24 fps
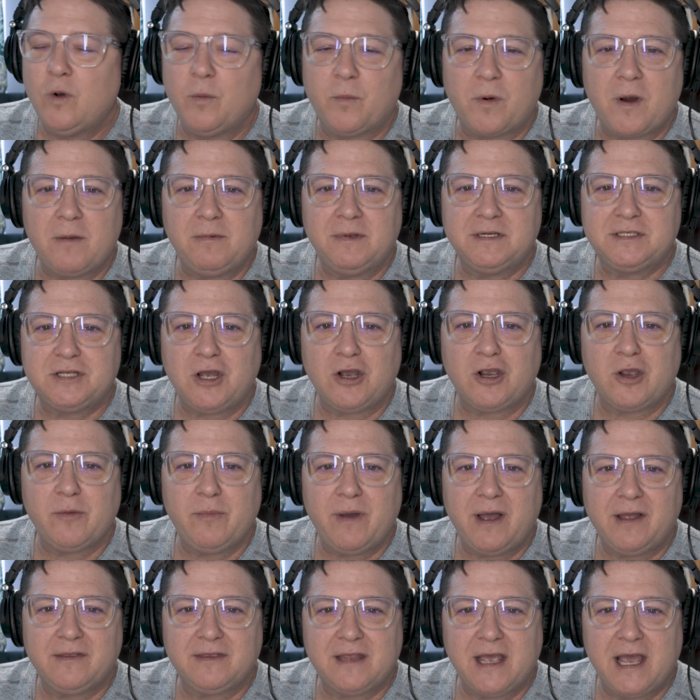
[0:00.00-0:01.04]
We'll probably talk
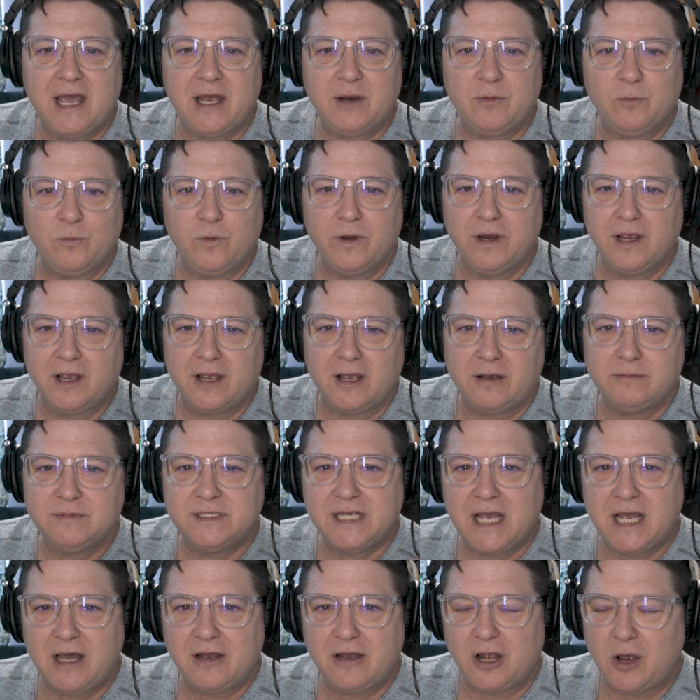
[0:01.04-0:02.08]
about that when it
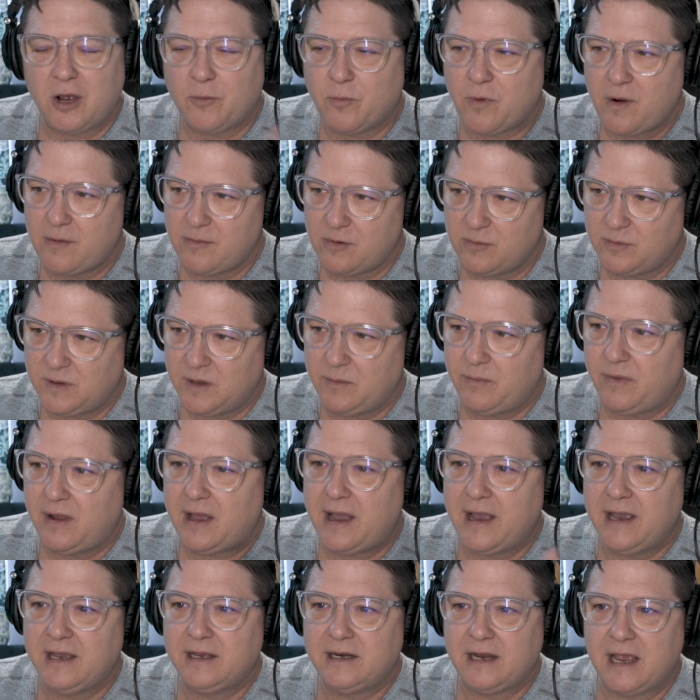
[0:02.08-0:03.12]
comes out. I'll probably
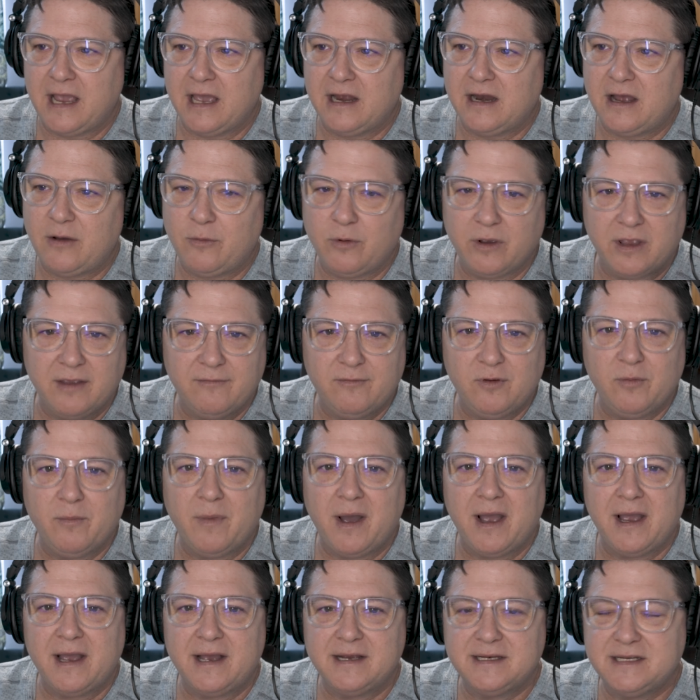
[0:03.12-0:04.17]
buy it and I will give you
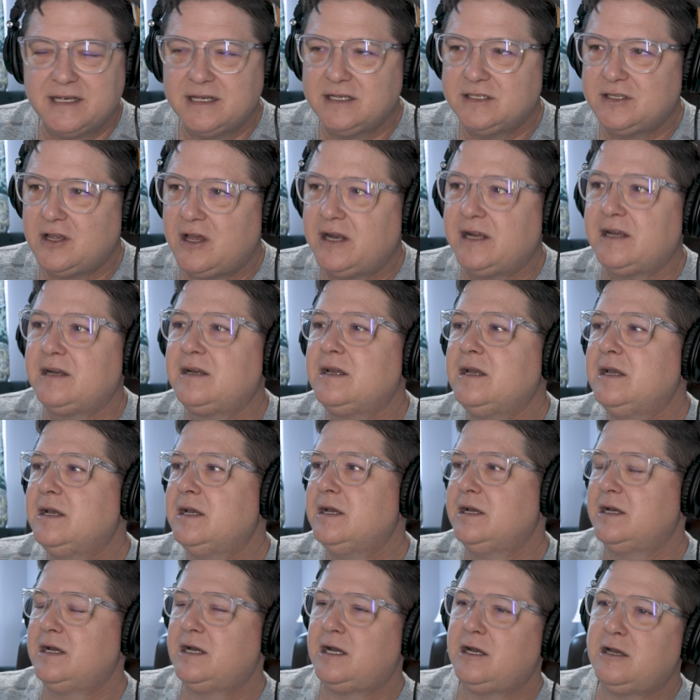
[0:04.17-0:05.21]
my ideas on it.
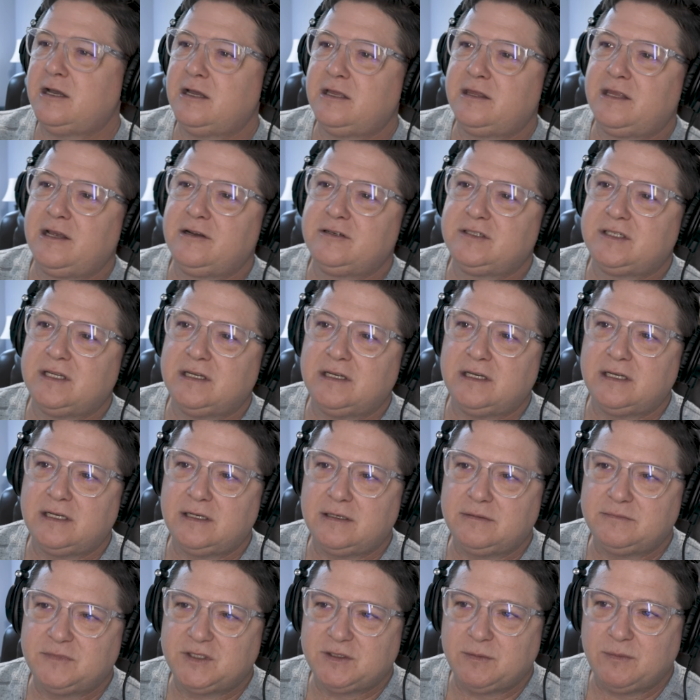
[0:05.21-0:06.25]
Uh, there's
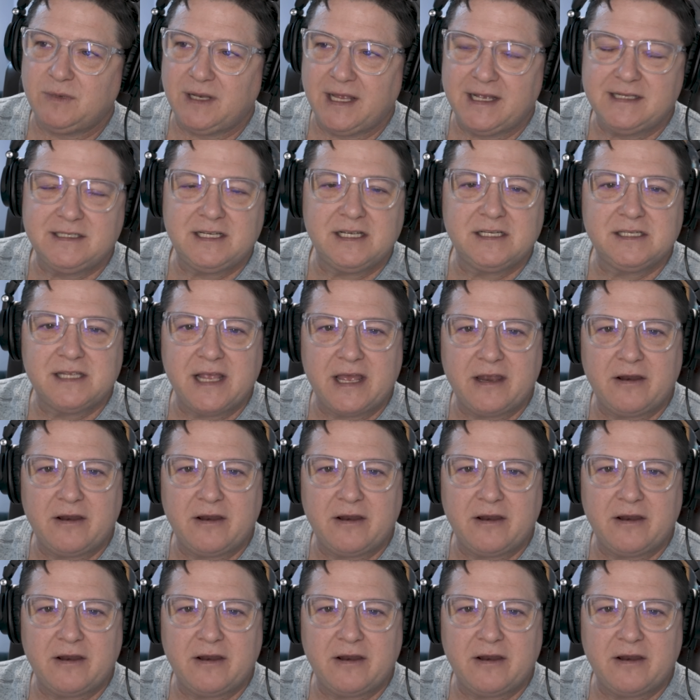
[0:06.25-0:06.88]
uh, some lenses